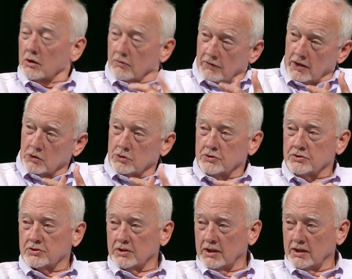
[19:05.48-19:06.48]

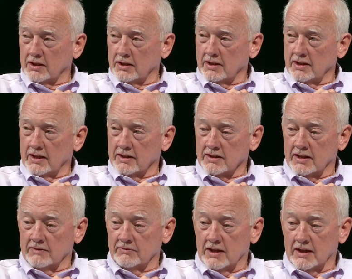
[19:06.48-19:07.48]
folks and
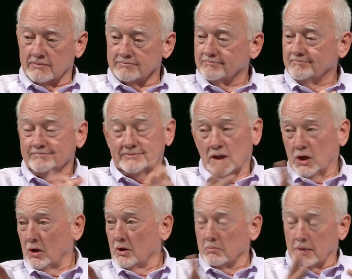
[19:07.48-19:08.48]
give them
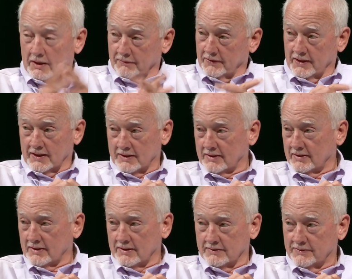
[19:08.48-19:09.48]
all the benefit
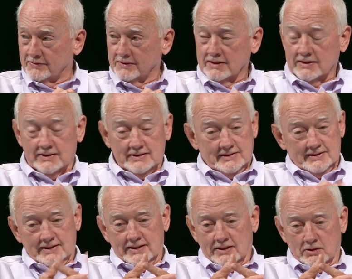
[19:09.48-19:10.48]
of
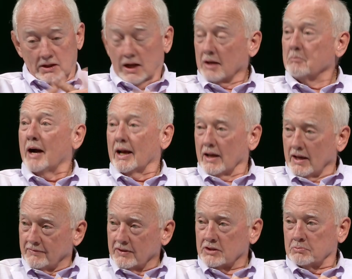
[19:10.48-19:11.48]
a lot of my
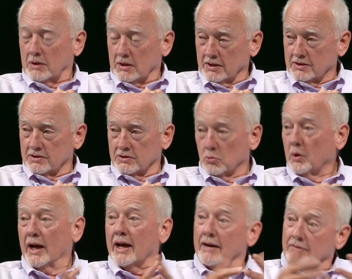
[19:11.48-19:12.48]
life experiences
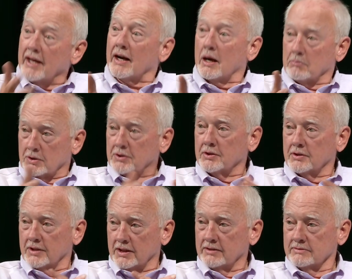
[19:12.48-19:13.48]
when I have that
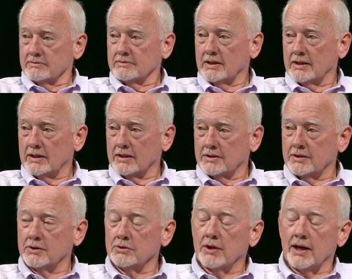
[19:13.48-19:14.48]
opportunity to
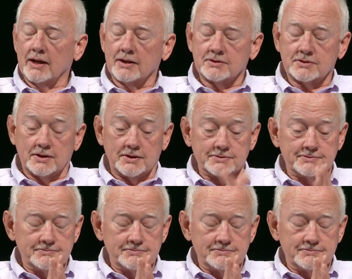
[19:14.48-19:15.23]
do that. So